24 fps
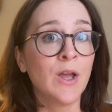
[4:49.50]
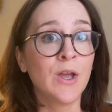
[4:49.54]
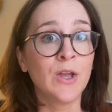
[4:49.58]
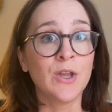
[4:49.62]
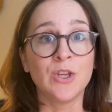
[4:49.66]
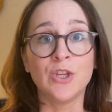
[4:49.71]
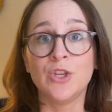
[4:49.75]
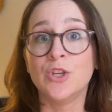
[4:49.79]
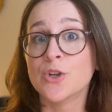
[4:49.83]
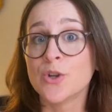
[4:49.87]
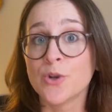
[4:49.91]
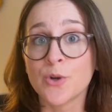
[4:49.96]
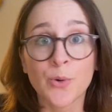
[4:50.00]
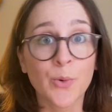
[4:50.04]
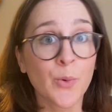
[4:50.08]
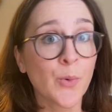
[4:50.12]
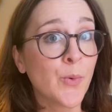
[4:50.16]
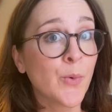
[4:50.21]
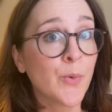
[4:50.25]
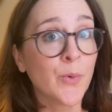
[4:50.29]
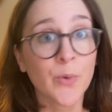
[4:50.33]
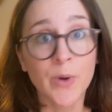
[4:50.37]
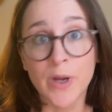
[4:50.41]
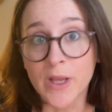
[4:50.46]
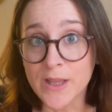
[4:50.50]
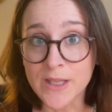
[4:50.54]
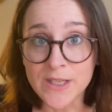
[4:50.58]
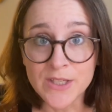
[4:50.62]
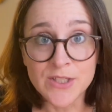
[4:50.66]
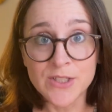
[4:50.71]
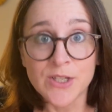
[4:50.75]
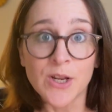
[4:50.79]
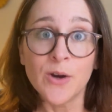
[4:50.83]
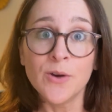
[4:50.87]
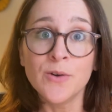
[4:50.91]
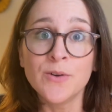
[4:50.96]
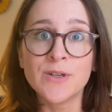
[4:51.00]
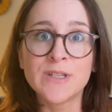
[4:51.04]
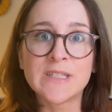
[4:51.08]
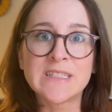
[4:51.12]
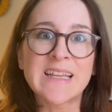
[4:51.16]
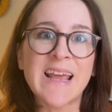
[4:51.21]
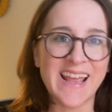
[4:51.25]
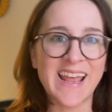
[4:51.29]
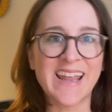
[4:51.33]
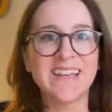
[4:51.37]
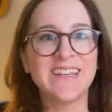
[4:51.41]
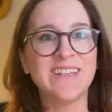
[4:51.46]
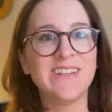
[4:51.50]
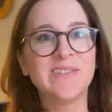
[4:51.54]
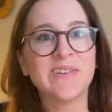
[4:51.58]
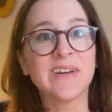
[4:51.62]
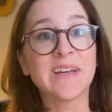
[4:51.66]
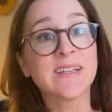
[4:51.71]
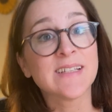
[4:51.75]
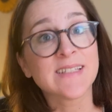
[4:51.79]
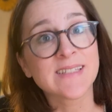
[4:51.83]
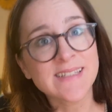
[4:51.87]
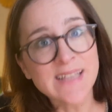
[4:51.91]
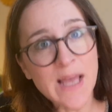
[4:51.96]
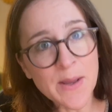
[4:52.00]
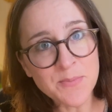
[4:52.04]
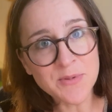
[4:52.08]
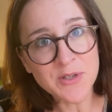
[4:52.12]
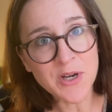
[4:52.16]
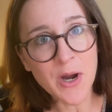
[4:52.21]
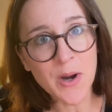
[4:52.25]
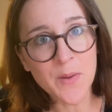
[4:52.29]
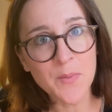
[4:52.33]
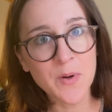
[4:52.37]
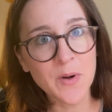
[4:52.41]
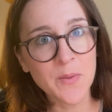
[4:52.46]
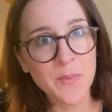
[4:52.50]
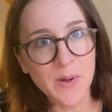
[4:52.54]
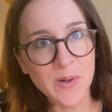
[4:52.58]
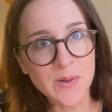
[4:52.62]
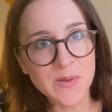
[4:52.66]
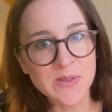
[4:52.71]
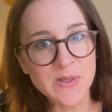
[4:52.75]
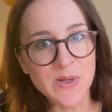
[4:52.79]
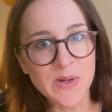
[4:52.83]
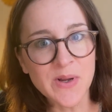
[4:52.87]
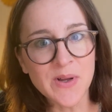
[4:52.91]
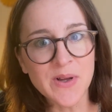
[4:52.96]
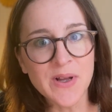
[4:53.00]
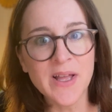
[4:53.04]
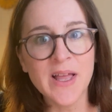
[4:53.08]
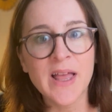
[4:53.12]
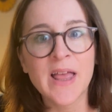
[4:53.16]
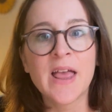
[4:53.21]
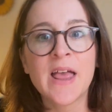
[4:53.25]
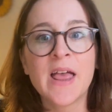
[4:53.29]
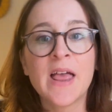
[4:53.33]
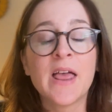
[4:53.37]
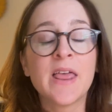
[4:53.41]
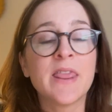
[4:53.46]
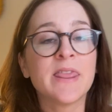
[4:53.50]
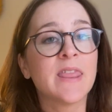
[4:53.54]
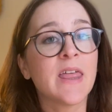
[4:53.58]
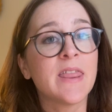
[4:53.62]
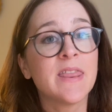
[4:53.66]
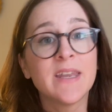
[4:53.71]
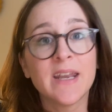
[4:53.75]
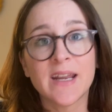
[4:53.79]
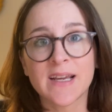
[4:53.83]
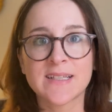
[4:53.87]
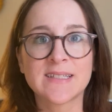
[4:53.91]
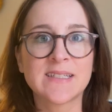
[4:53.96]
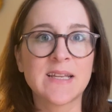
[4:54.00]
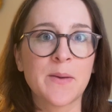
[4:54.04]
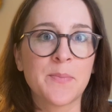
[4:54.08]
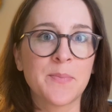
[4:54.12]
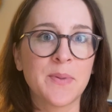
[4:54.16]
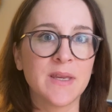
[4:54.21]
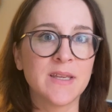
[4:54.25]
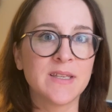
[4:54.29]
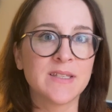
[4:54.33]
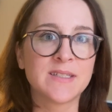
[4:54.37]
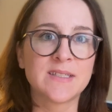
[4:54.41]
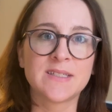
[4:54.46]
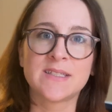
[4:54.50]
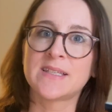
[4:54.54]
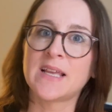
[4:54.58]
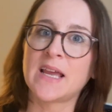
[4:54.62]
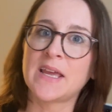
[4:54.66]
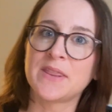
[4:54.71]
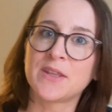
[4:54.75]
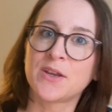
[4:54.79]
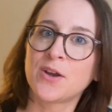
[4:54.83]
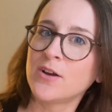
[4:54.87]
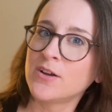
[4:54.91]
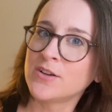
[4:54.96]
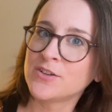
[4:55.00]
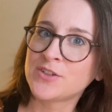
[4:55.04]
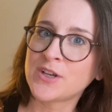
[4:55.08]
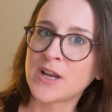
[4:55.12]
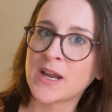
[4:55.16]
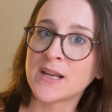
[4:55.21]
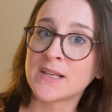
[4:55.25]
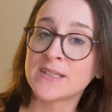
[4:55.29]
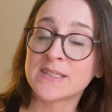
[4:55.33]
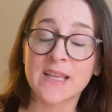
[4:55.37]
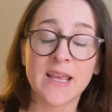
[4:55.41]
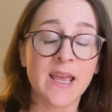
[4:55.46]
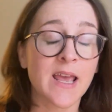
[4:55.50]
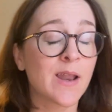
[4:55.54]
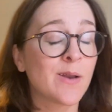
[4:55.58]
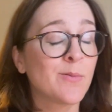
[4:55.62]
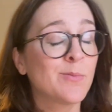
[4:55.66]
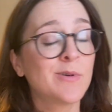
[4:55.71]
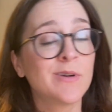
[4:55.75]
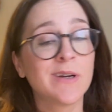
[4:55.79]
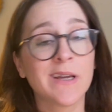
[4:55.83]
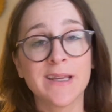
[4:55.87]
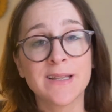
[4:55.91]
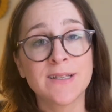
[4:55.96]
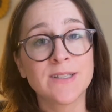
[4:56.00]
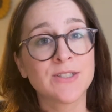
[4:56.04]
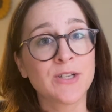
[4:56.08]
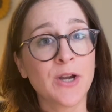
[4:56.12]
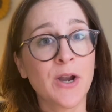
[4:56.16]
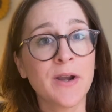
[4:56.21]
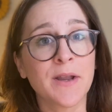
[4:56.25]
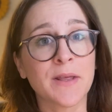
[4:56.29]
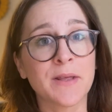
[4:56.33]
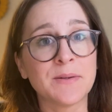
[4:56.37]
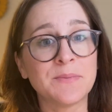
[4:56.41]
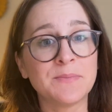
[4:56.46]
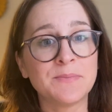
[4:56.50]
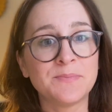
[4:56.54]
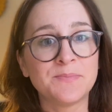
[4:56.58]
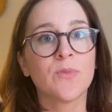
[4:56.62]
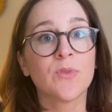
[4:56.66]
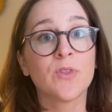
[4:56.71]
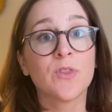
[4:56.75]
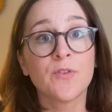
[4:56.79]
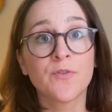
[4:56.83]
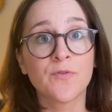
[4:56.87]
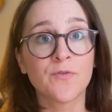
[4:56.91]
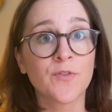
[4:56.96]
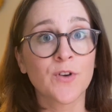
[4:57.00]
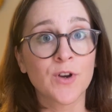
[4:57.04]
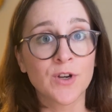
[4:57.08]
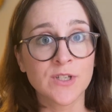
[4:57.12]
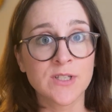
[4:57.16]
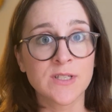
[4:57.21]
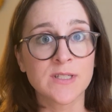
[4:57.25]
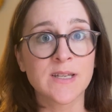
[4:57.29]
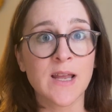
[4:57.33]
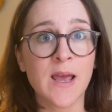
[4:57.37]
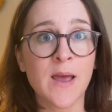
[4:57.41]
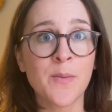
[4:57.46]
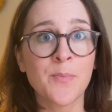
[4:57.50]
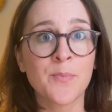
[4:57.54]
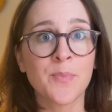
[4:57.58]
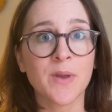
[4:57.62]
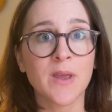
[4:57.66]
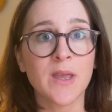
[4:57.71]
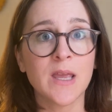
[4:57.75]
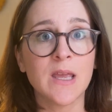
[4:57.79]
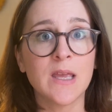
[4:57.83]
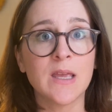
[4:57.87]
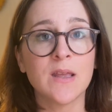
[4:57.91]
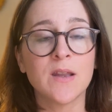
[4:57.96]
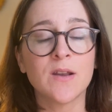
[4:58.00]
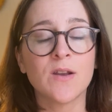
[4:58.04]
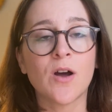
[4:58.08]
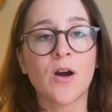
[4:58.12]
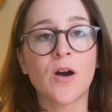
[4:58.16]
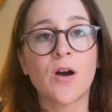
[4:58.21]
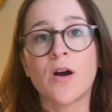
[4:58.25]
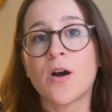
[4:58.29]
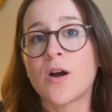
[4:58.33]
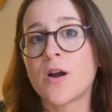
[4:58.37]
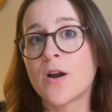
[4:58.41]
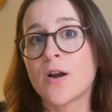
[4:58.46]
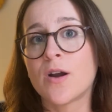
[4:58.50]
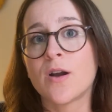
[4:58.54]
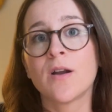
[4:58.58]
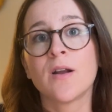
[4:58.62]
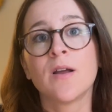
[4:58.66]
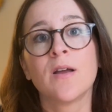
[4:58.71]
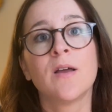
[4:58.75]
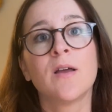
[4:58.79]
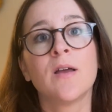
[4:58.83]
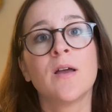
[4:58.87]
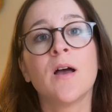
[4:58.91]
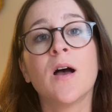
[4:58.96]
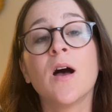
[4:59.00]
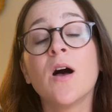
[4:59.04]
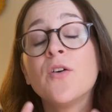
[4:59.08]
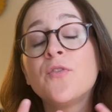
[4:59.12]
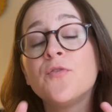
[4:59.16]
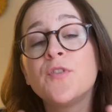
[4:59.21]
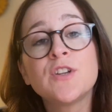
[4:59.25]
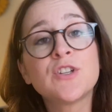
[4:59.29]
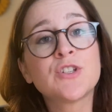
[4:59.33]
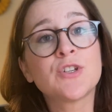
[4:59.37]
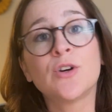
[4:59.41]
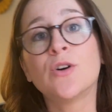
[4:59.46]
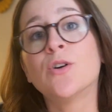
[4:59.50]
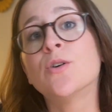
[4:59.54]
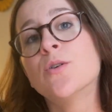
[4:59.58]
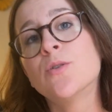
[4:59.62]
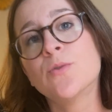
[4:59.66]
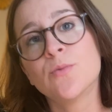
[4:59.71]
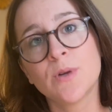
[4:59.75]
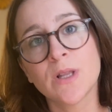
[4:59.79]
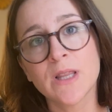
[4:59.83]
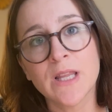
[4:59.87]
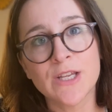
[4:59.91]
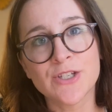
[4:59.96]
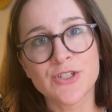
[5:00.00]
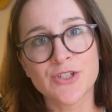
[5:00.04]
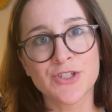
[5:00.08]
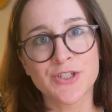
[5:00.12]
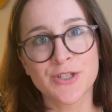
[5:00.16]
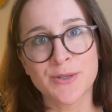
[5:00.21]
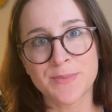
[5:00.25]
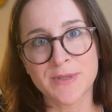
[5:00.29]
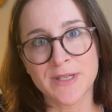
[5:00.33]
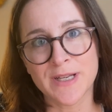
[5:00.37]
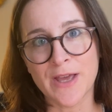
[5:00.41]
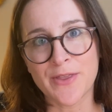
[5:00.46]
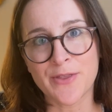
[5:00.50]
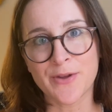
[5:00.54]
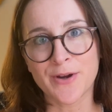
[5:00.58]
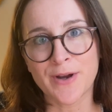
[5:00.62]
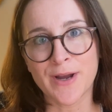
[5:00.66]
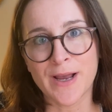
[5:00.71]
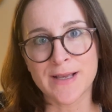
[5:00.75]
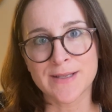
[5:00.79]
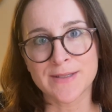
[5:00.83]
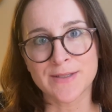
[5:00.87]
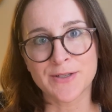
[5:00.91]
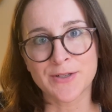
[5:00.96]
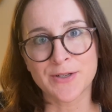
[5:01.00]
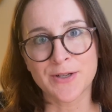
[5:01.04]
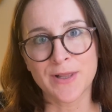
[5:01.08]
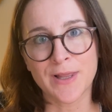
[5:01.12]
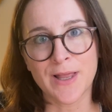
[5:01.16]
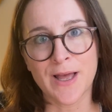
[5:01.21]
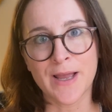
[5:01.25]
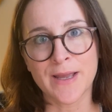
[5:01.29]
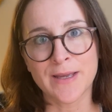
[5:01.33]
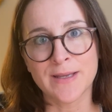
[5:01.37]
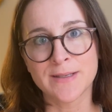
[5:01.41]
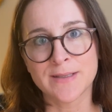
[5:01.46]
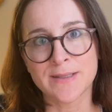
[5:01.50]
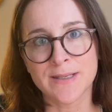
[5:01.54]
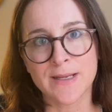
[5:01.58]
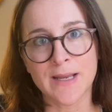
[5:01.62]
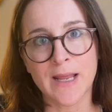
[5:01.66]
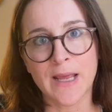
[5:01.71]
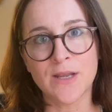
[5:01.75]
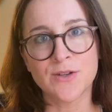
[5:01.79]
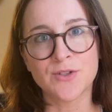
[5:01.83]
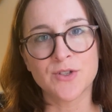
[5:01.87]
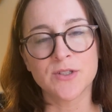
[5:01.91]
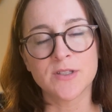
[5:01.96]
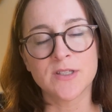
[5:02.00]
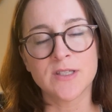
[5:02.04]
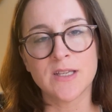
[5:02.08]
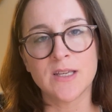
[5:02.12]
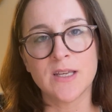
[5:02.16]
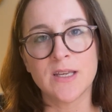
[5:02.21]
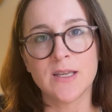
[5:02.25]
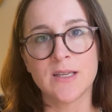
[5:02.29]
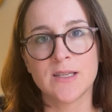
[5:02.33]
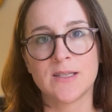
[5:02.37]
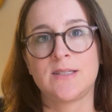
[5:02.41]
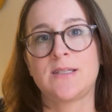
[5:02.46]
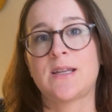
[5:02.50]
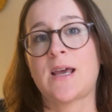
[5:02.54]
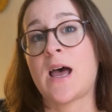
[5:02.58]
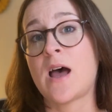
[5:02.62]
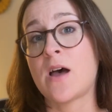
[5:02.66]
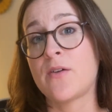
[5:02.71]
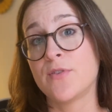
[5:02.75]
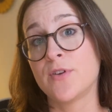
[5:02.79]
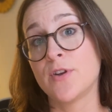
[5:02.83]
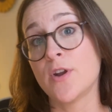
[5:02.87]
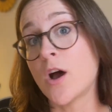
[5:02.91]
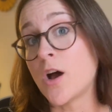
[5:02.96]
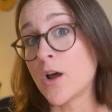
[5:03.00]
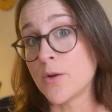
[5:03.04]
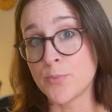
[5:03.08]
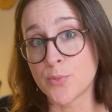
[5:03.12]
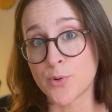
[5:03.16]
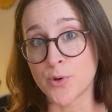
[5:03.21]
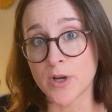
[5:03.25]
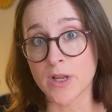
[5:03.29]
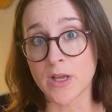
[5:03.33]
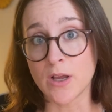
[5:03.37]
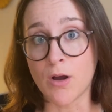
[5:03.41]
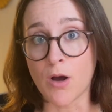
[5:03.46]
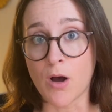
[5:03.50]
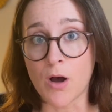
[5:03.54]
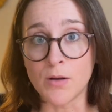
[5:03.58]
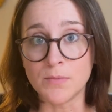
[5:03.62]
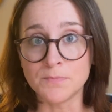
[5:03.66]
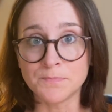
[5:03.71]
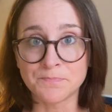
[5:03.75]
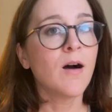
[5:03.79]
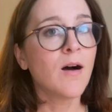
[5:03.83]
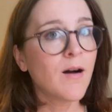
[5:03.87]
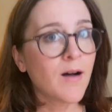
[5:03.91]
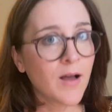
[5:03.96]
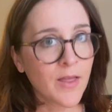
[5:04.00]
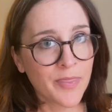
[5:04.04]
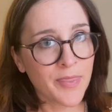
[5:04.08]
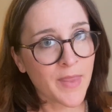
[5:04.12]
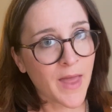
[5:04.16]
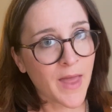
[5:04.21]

you're really stoked and you accept our proposal, then the next step is to sign the contract and we'll get started. The first step in our official relationship together as a client and agency is to have an onboarding call. On